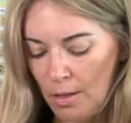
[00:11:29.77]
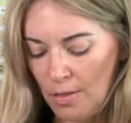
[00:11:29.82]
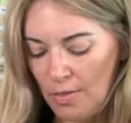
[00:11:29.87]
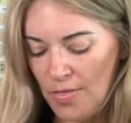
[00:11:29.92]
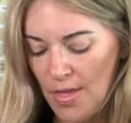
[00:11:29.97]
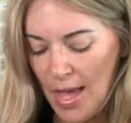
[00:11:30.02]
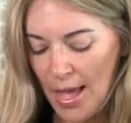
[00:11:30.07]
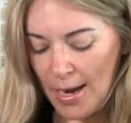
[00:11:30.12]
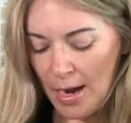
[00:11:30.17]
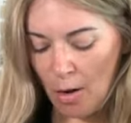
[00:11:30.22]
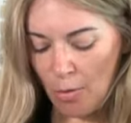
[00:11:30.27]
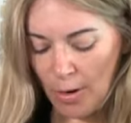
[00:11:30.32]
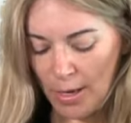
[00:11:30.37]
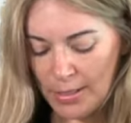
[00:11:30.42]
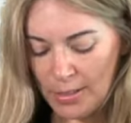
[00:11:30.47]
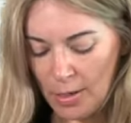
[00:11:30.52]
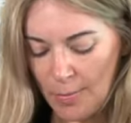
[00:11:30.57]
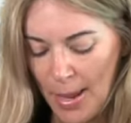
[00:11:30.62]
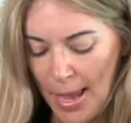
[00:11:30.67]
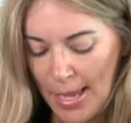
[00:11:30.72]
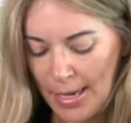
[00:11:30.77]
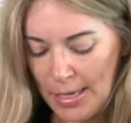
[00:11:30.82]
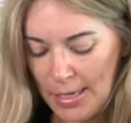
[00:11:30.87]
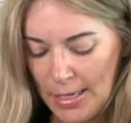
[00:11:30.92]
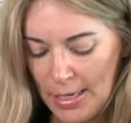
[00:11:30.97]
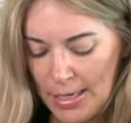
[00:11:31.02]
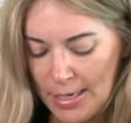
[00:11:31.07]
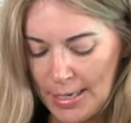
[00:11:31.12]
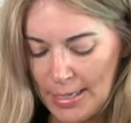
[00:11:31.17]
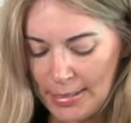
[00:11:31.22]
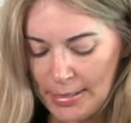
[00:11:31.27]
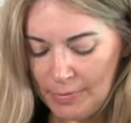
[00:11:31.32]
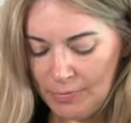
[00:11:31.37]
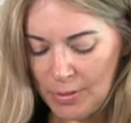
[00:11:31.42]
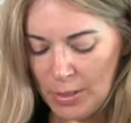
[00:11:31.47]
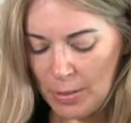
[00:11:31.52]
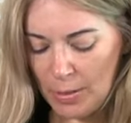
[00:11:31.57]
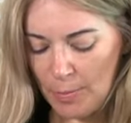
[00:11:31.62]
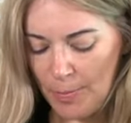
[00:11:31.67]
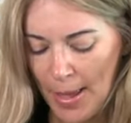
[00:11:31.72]
that, okay, so I'm adding adhesive
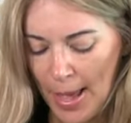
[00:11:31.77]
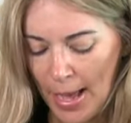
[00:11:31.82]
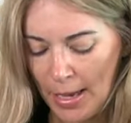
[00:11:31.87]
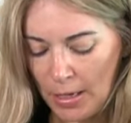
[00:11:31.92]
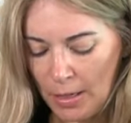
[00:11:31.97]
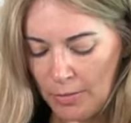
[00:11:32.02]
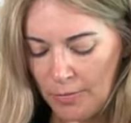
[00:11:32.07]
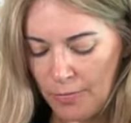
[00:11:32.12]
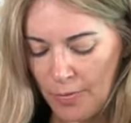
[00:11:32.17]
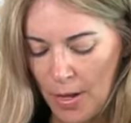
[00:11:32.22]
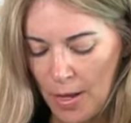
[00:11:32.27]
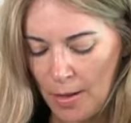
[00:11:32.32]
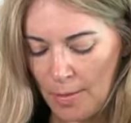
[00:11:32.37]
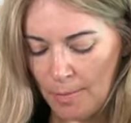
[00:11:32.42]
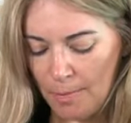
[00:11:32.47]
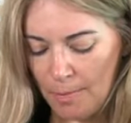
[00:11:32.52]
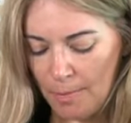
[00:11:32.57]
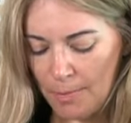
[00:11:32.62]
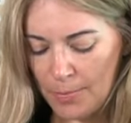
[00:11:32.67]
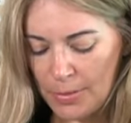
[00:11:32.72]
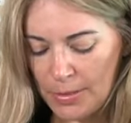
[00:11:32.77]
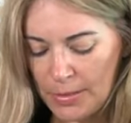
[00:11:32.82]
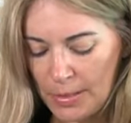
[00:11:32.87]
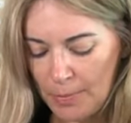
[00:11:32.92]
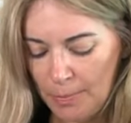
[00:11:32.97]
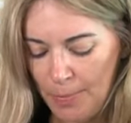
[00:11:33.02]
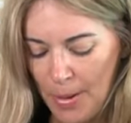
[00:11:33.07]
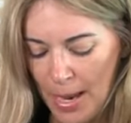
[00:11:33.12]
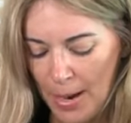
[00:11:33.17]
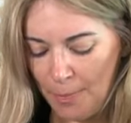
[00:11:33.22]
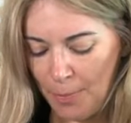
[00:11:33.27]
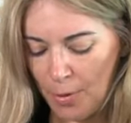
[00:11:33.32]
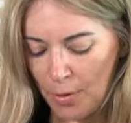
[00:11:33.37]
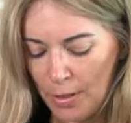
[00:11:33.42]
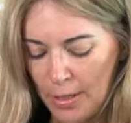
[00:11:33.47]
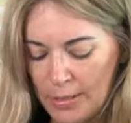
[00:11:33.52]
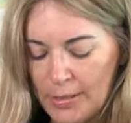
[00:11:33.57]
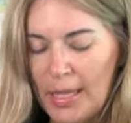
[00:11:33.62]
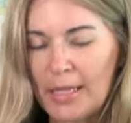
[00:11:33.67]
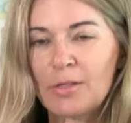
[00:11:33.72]
to the back of um, some paper
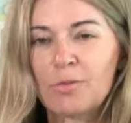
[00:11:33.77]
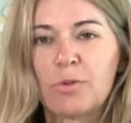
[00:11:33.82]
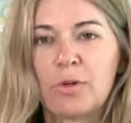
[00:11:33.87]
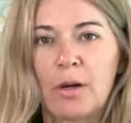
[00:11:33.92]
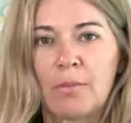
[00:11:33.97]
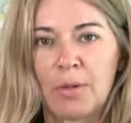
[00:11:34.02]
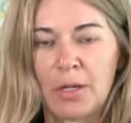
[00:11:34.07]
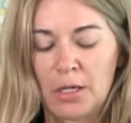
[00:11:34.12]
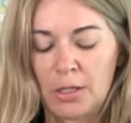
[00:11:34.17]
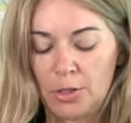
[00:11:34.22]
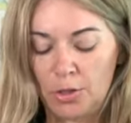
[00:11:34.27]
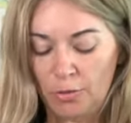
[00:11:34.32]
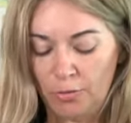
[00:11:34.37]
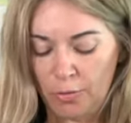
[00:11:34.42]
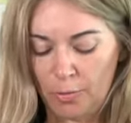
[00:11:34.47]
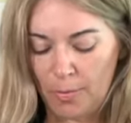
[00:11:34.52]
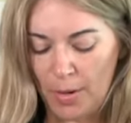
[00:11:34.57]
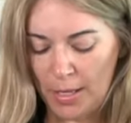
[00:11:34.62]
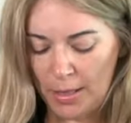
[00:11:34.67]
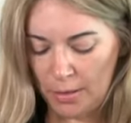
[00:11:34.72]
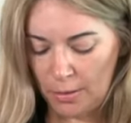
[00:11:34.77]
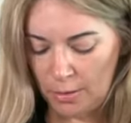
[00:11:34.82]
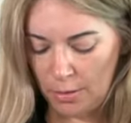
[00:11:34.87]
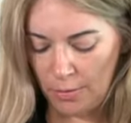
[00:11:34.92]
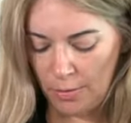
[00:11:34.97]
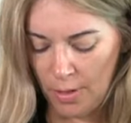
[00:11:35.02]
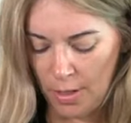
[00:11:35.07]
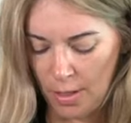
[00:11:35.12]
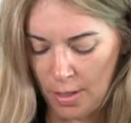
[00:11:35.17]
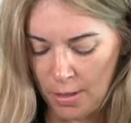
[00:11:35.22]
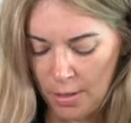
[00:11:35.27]
because that's what I'm going to do for my little